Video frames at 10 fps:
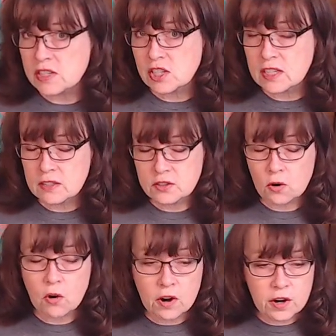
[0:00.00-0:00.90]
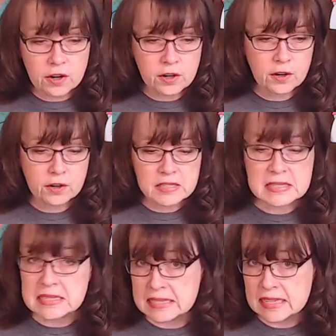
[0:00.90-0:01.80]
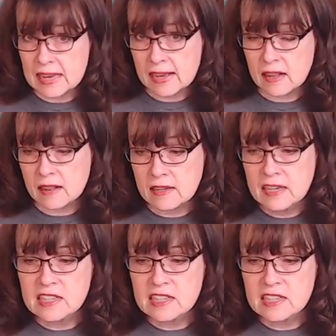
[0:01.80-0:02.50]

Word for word: She tore her CCL,